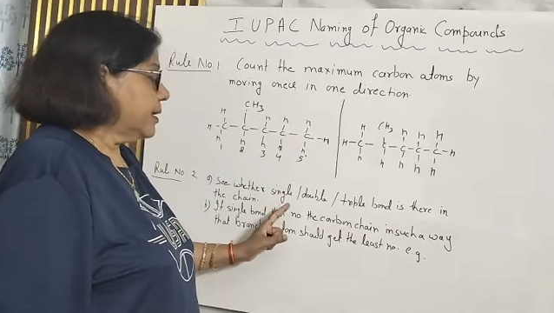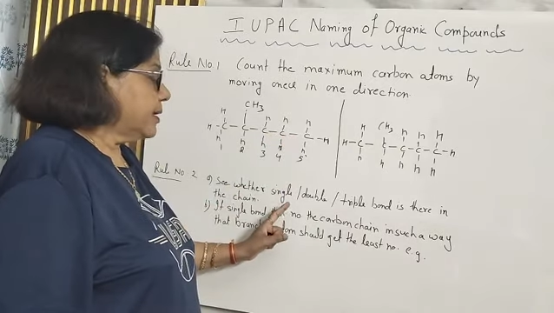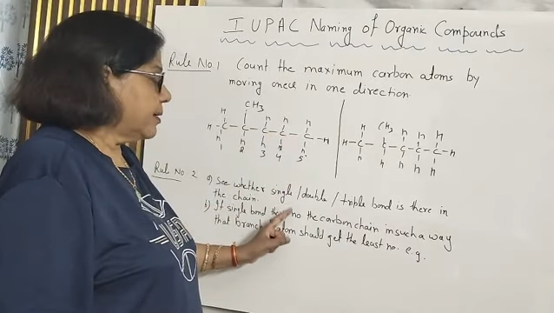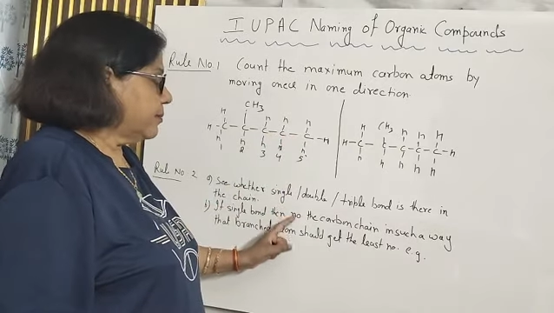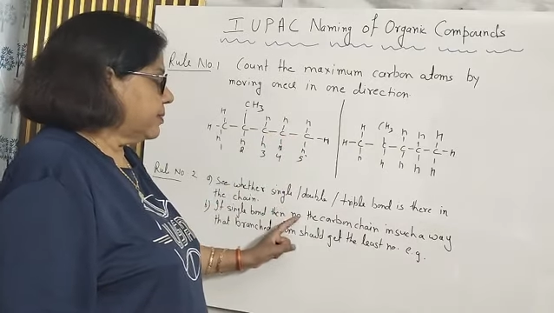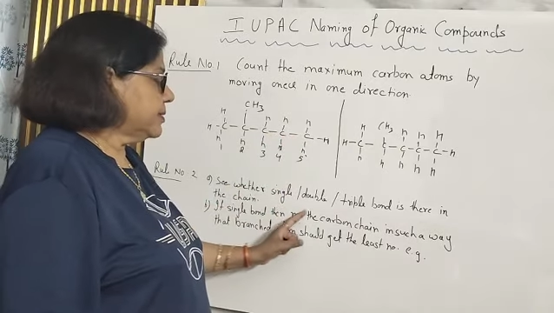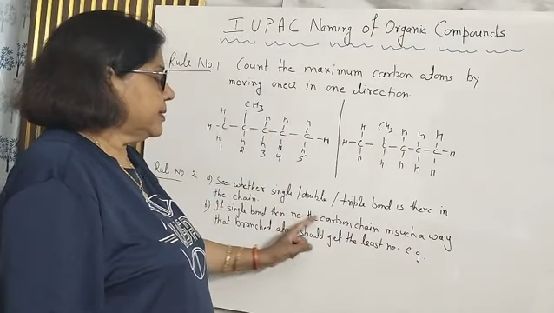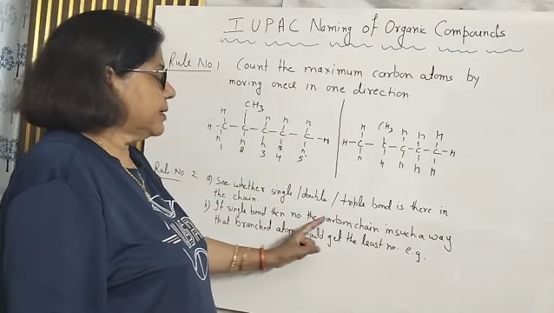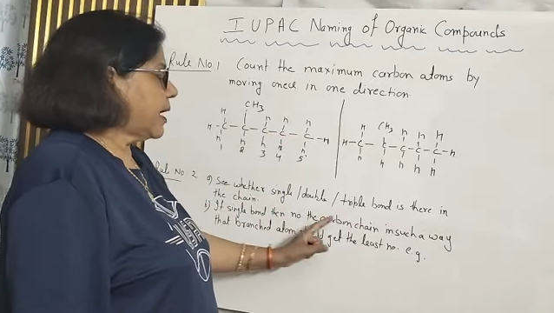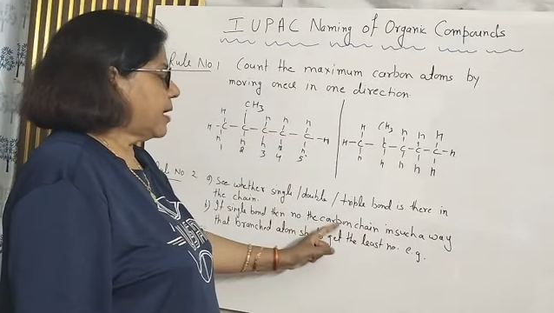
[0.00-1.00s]
number
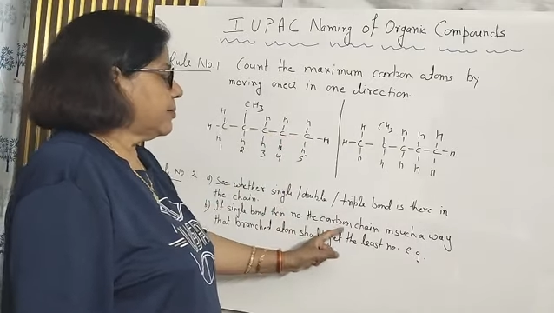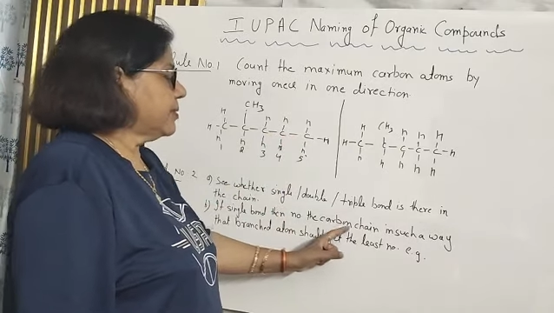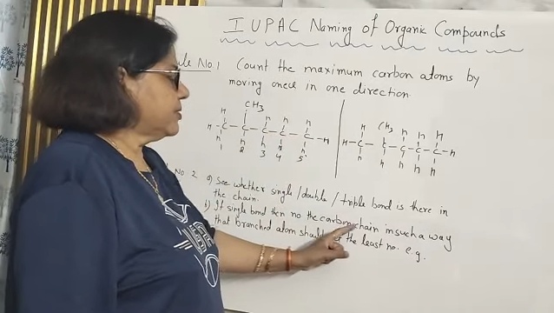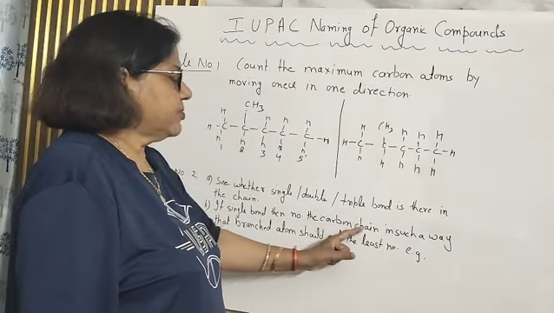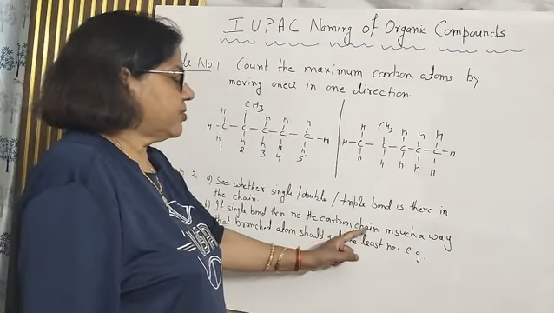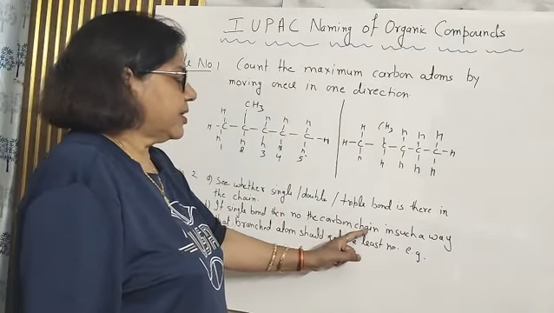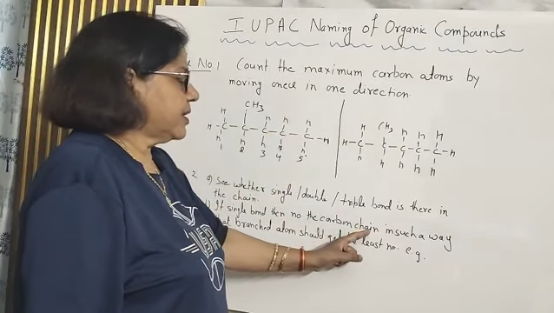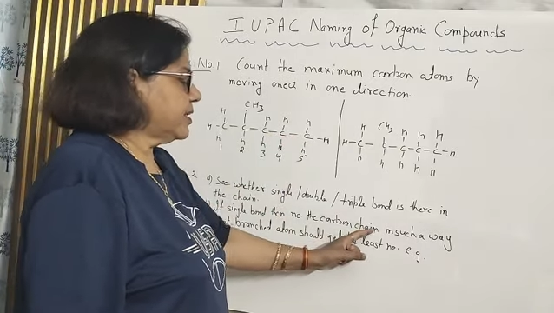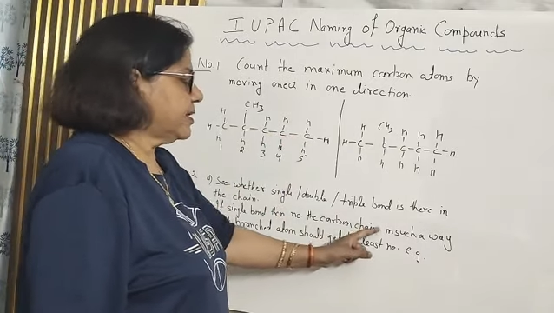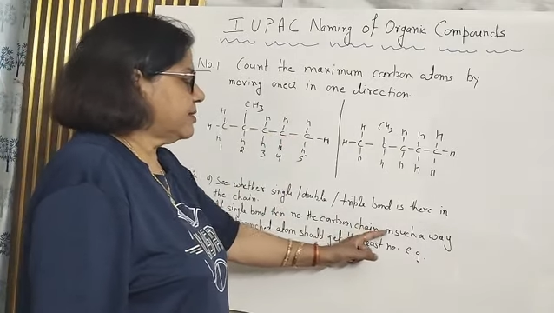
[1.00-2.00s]
the carbon
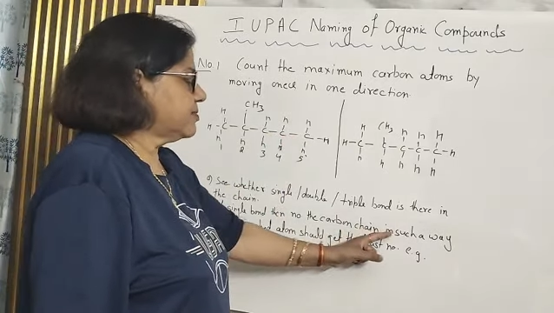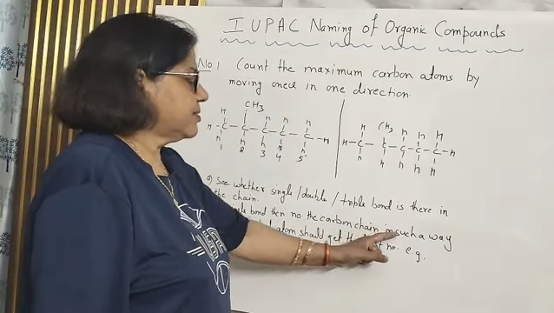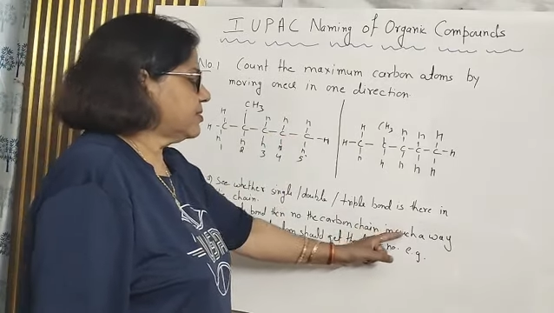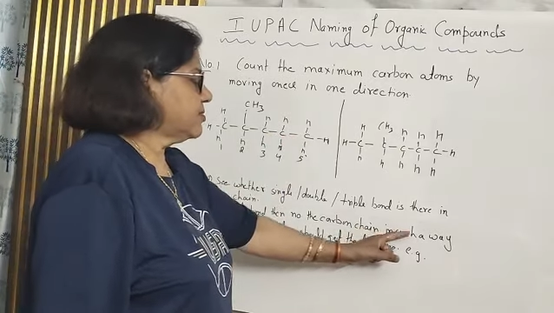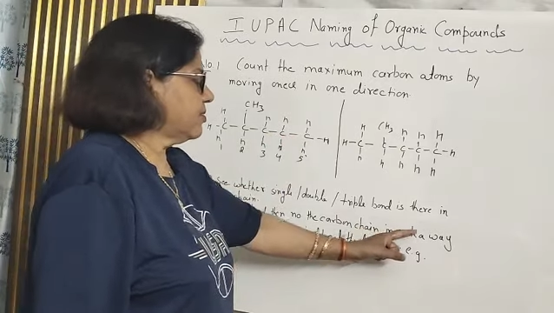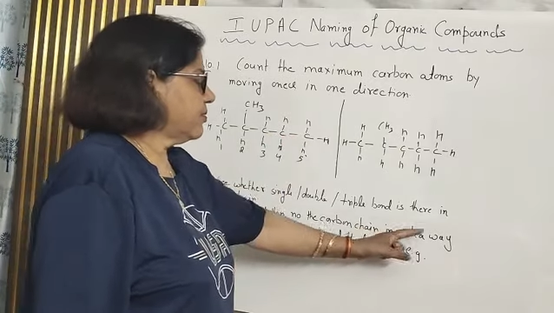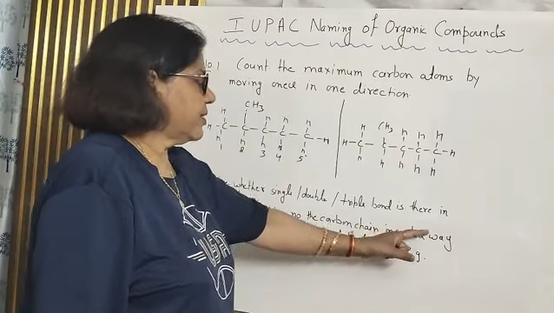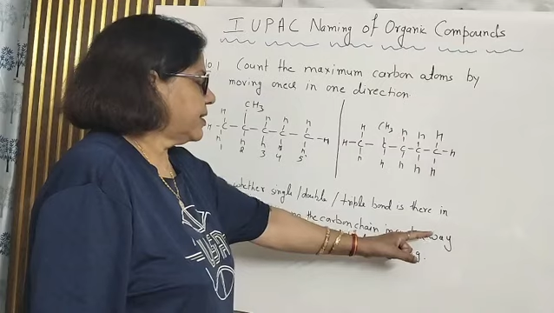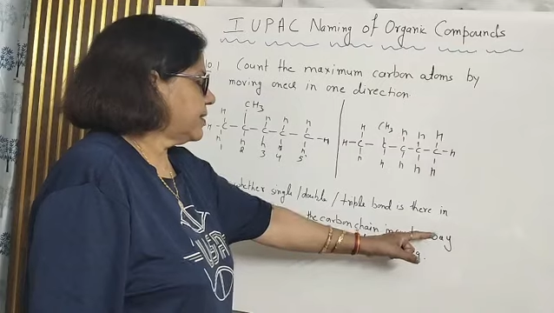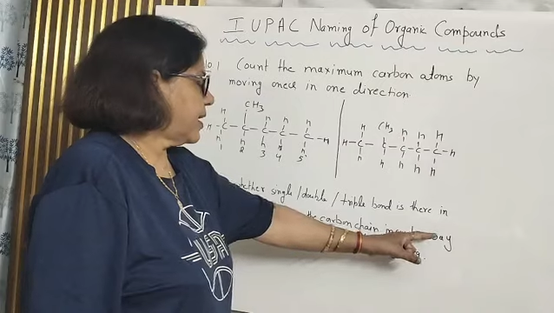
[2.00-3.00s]
chain in such a way